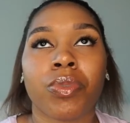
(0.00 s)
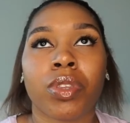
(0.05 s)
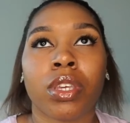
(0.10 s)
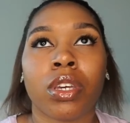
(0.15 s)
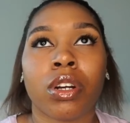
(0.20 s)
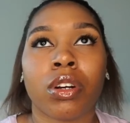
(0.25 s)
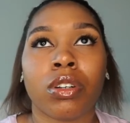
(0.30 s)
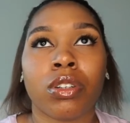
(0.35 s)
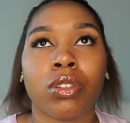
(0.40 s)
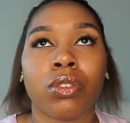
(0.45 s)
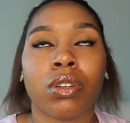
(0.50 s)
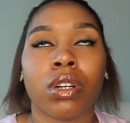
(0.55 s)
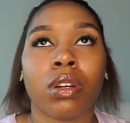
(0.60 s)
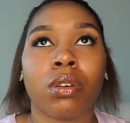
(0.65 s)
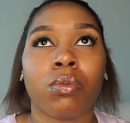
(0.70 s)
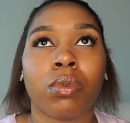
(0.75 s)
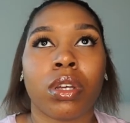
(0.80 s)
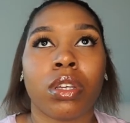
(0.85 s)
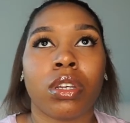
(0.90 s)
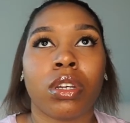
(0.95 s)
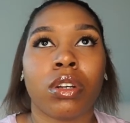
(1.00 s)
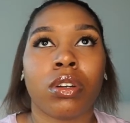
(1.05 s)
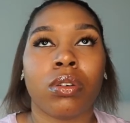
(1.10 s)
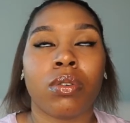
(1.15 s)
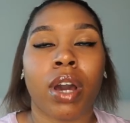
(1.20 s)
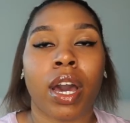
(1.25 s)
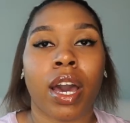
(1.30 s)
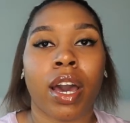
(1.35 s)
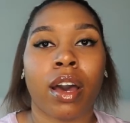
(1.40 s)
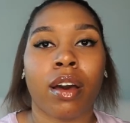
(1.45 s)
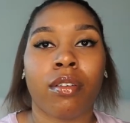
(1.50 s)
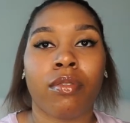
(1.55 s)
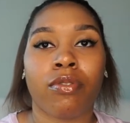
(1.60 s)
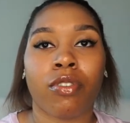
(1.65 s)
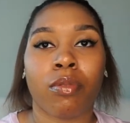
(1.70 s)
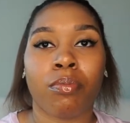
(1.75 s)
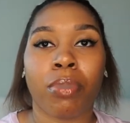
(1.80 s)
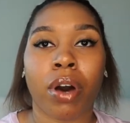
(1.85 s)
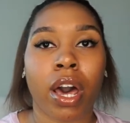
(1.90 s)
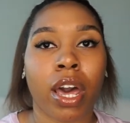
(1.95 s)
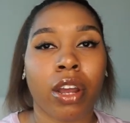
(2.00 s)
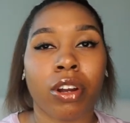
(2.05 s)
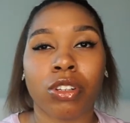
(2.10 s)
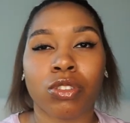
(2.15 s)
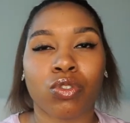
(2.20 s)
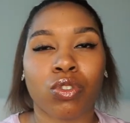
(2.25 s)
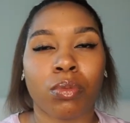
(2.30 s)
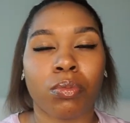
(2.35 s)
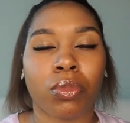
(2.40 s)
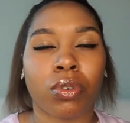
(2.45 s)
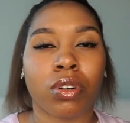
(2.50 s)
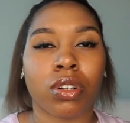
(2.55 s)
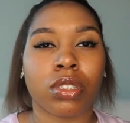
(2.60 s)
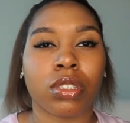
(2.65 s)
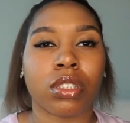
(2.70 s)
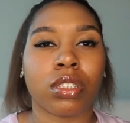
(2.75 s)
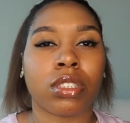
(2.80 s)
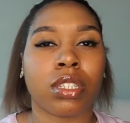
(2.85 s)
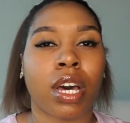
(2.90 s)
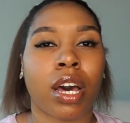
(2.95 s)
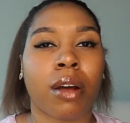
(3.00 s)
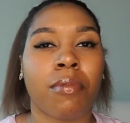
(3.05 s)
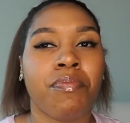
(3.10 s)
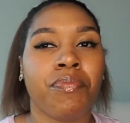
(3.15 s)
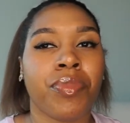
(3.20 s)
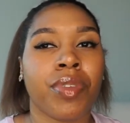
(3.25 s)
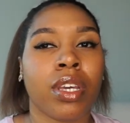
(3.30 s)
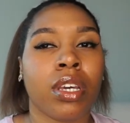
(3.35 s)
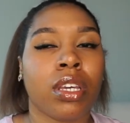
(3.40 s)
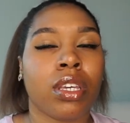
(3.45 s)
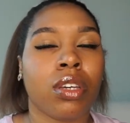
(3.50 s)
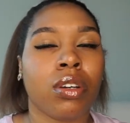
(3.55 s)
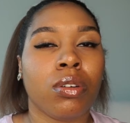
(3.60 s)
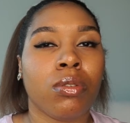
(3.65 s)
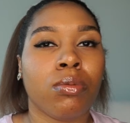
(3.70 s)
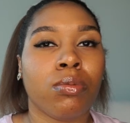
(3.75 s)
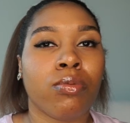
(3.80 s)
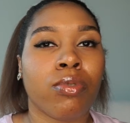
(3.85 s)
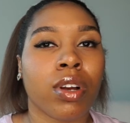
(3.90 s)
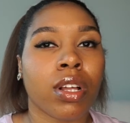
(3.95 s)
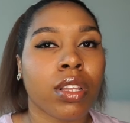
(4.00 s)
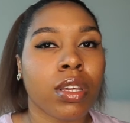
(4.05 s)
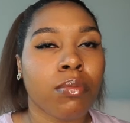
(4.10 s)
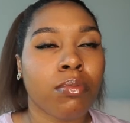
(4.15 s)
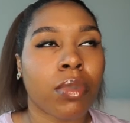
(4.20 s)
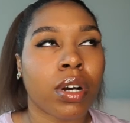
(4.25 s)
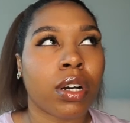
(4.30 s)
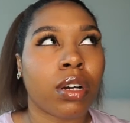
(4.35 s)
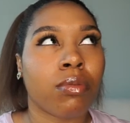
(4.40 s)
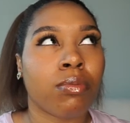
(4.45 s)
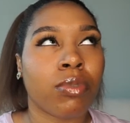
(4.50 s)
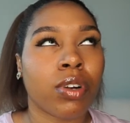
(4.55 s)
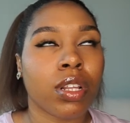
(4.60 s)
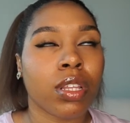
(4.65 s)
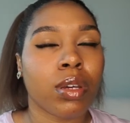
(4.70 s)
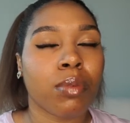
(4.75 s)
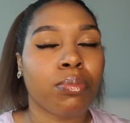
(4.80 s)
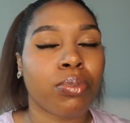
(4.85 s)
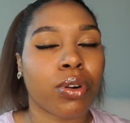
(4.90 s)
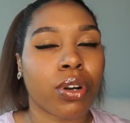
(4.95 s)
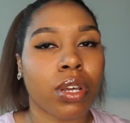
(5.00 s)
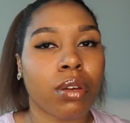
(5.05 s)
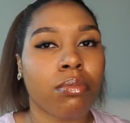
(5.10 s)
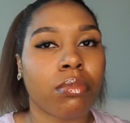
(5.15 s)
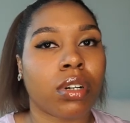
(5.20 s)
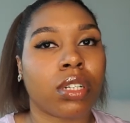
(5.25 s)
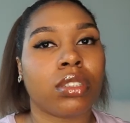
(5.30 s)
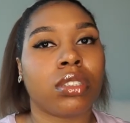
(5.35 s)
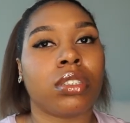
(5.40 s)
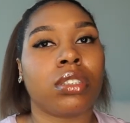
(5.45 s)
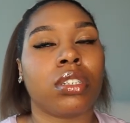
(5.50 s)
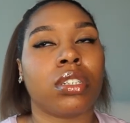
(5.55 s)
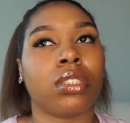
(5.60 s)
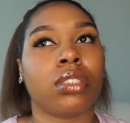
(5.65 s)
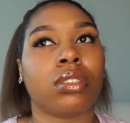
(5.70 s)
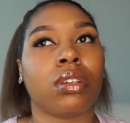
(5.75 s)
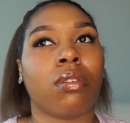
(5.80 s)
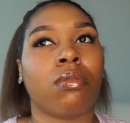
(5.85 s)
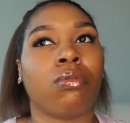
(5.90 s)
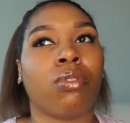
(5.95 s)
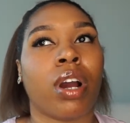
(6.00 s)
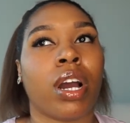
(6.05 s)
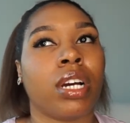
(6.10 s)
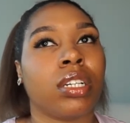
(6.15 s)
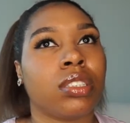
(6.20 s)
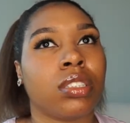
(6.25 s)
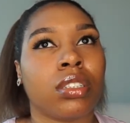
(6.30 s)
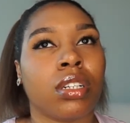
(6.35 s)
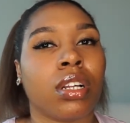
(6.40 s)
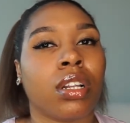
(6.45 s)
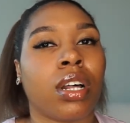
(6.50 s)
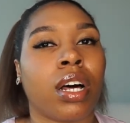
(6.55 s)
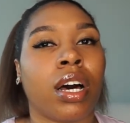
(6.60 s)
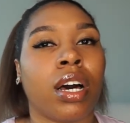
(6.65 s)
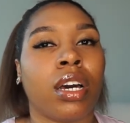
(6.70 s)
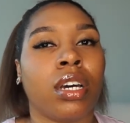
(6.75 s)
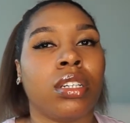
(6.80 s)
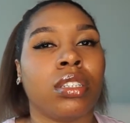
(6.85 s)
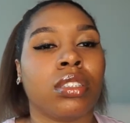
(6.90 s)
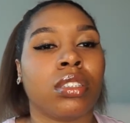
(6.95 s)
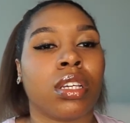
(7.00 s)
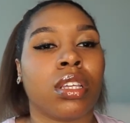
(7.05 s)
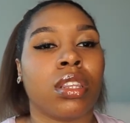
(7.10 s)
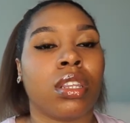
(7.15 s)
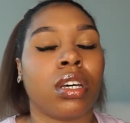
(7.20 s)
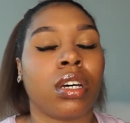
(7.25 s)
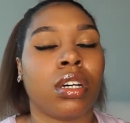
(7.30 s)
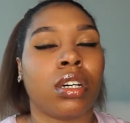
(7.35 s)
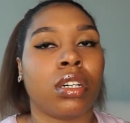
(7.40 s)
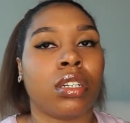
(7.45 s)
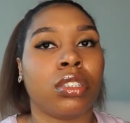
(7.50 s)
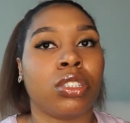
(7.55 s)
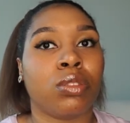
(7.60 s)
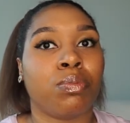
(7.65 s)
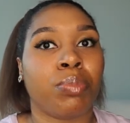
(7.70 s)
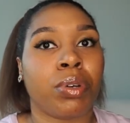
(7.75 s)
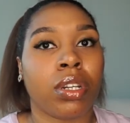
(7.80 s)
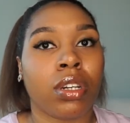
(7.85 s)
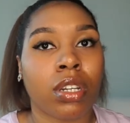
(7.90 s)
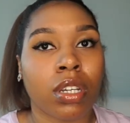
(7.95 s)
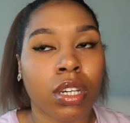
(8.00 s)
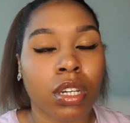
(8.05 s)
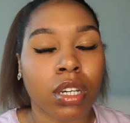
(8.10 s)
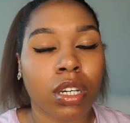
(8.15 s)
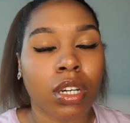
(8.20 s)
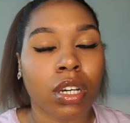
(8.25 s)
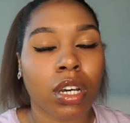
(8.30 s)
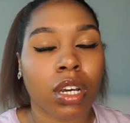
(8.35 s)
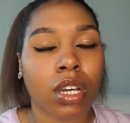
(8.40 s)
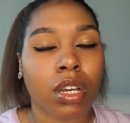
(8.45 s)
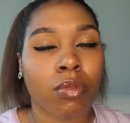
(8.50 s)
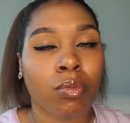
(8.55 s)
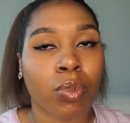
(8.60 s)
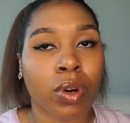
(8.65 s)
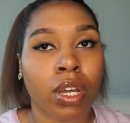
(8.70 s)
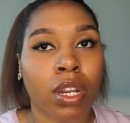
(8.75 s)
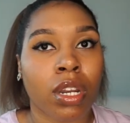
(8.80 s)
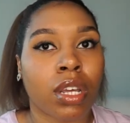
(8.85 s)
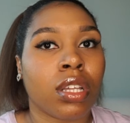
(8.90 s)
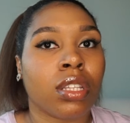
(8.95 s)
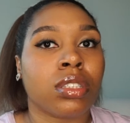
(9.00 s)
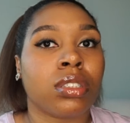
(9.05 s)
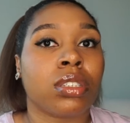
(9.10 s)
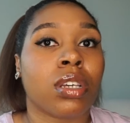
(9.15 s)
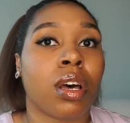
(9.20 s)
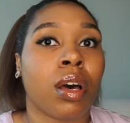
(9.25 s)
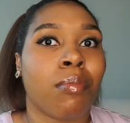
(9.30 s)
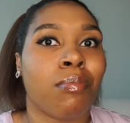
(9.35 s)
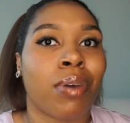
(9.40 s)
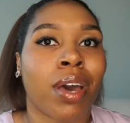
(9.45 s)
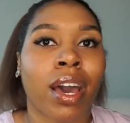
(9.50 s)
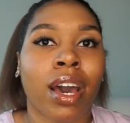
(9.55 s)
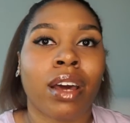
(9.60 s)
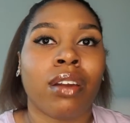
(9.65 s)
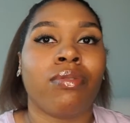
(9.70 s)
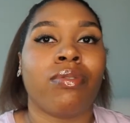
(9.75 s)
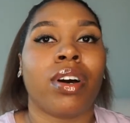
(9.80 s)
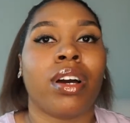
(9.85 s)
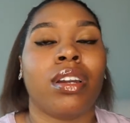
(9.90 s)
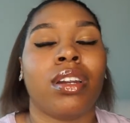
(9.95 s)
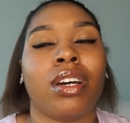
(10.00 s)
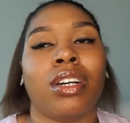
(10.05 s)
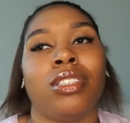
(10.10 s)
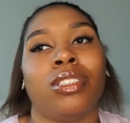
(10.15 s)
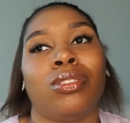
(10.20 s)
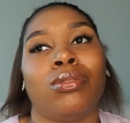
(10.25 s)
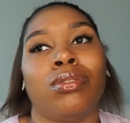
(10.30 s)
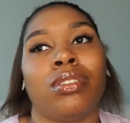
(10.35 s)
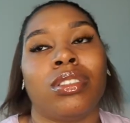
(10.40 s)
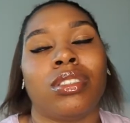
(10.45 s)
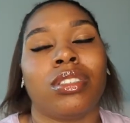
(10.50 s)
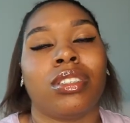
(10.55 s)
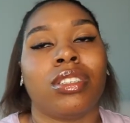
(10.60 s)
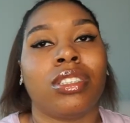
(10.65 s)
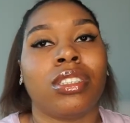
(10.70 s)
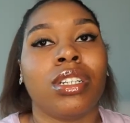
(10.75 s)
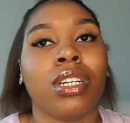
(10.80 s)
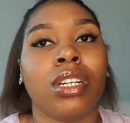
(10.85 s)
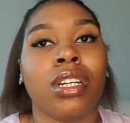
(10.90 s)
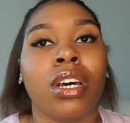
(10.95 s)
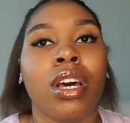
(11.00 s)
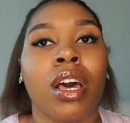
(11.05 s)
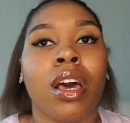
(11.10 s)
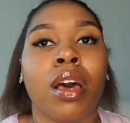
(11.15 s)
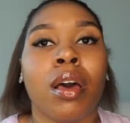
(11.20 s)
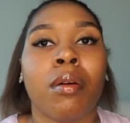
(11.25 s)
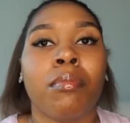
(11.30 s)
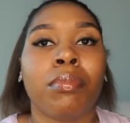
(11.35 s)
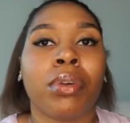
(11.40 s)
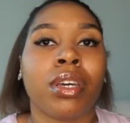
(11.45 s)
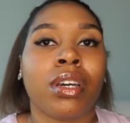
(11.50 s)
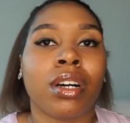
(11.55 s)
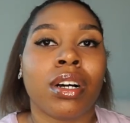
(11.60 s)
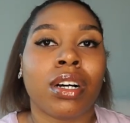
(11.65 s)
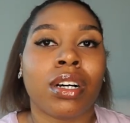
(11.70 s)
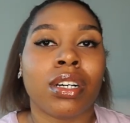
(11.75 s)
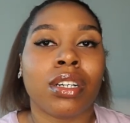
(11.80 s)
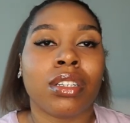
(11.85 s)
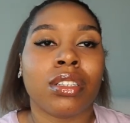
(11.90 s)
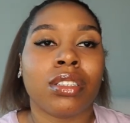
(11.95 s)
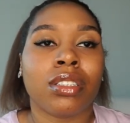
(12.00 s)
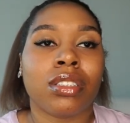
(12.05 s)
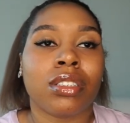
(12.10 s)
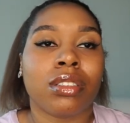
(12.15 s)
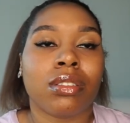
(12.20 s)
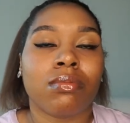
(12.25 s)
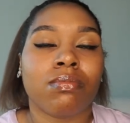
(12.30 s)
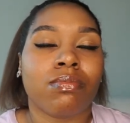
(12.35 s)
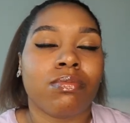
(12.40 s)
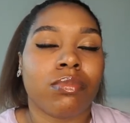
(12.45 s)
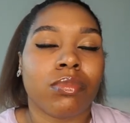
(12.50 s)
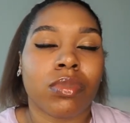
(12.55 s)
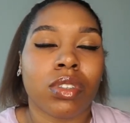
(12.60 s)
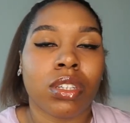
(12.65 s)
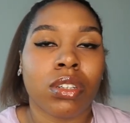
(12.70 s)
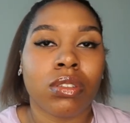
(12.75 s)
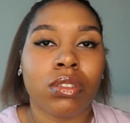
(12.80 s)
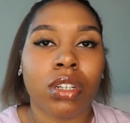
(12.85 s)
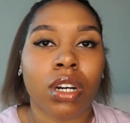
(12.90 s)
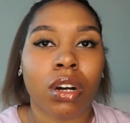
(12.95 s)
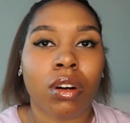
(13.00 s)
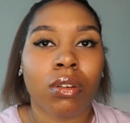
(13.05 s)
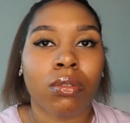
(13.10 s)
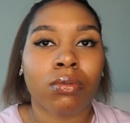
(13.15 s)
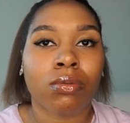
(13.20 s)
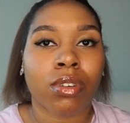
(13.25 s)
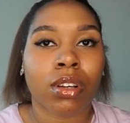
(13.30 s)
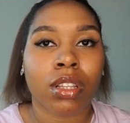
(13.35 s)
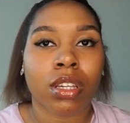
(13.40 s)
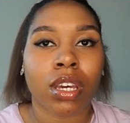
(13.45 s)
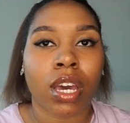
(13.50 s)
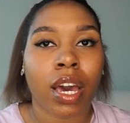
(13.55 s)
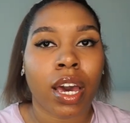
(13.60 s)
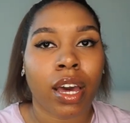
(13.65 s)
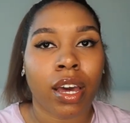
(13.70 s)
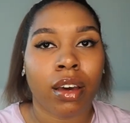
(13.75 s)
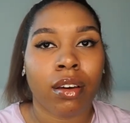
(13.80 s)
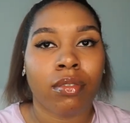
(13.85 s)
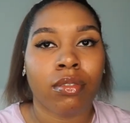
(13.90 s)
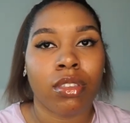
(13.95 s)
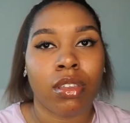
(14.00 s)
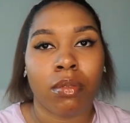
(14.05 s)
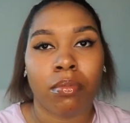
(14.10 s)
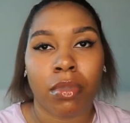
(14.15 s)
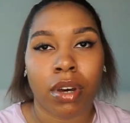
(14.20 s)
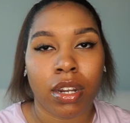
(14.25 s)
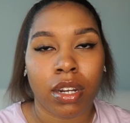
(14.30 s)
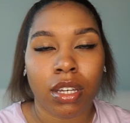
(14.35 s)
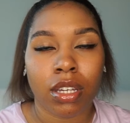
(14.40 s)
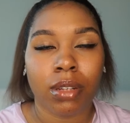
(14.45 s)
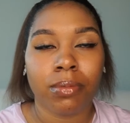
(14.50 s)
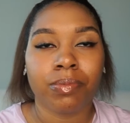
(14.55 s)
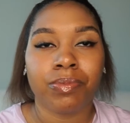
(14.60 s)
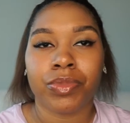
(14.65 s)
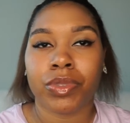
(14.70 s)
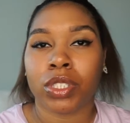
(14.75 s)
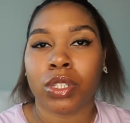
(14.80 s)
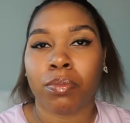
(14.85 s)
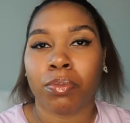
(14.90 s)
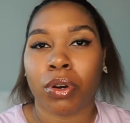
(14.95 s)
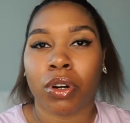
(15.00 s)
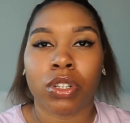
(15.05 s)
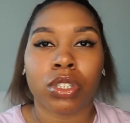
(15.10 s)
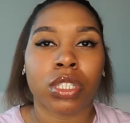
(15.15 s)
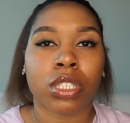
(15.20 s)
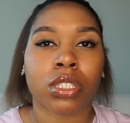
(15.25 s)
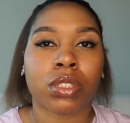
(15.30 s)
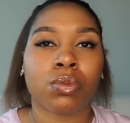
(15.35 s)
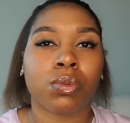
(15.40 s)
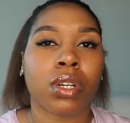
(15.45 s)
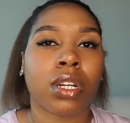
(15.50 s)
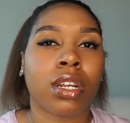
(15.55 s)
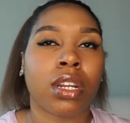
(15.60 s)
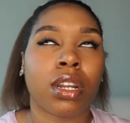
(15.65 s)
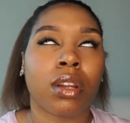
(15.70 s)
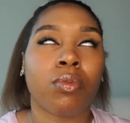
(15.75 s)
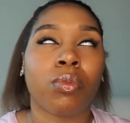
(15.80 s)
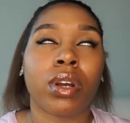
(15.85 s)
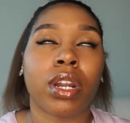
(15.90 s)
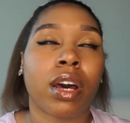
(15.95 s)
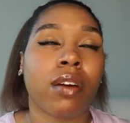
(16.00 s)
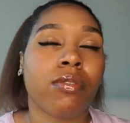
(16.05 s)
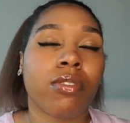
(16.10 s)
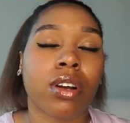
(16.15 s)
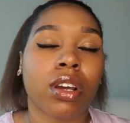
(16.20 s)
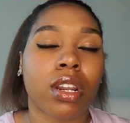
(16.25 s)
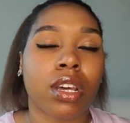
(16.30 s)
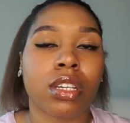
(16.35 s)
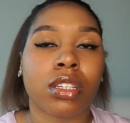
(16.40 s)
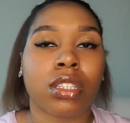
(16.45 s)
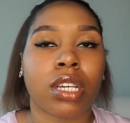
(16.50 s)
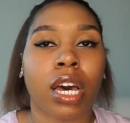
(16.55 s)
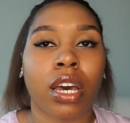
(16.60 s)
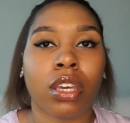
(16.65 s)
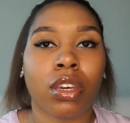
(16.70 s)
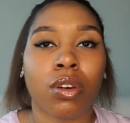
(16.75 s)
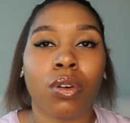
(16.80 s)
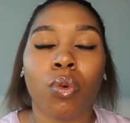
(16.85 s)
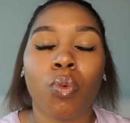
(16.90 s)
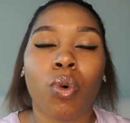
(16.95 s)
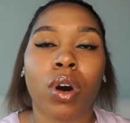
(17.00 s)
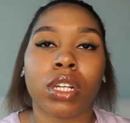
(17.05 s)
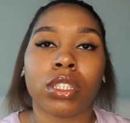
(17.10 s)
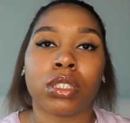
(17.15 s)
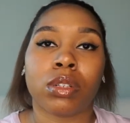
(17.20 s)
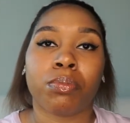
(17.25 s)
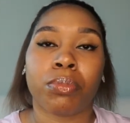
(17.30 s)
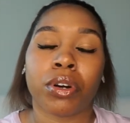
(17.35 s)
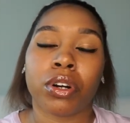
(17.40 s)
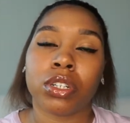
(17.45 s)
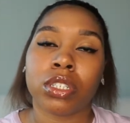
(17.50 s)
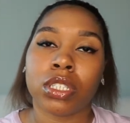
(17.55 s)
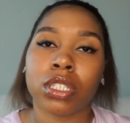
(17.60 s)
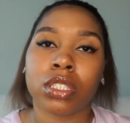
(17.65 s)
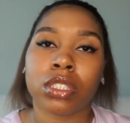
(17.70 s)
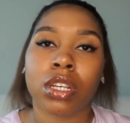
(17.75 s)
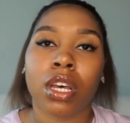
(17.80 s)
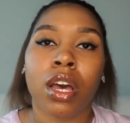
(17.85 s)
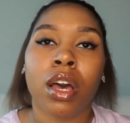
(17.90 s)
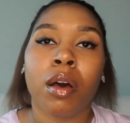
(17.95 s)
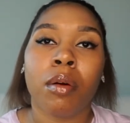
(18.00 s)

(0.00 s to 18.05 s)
you're doing when you have buyer's remorse is that you really pretty much just rationalize the spending when it's a bad financial decision because you don't really have the money to purchase whatever it is that you want to purchase,